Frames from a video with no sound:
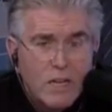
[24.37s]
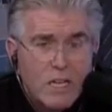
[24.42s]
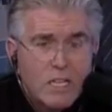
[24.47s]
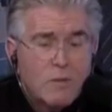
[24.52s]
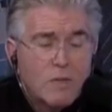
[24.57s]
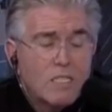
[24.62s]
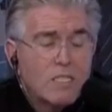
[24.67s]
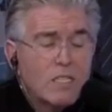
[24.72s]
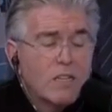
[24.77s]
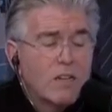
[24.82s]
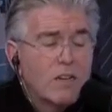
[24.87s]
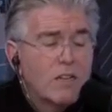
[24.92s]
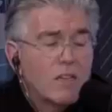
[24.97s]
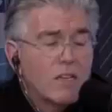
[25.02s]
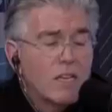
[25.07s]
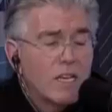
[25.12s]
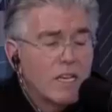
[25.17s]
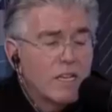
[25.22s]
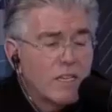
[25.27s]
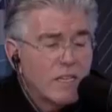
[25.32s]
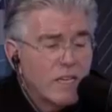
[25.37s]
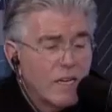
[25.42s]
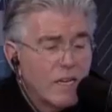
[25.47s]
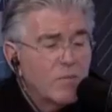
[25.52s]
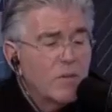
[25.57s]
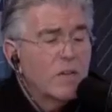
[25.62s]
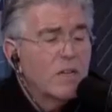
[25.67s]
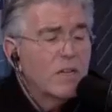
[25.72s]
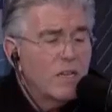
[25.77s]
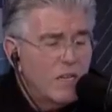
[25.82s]
especially on the internet,
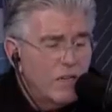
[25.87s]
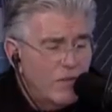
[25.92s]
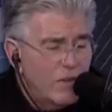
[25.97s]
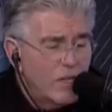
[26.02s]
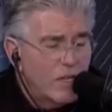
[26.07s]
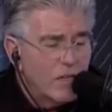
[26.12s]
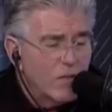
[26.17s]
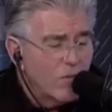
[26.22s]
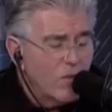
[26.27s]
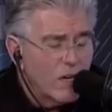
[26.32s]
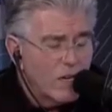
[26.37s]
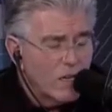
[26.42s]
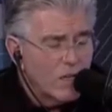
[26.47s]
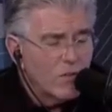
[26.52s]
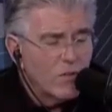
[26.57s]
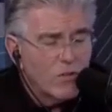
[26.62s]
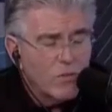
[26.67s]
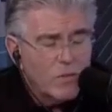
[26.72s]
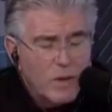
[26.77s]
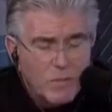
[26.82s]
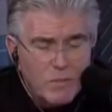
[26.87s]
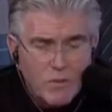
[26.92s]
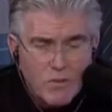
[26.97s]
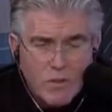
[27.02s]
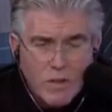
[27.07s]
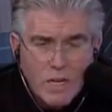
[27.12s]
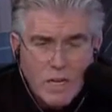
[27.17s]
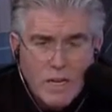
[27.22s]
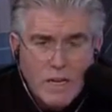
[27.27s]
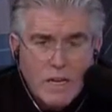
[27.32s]
but even in the regular
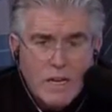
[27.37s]
newspapers,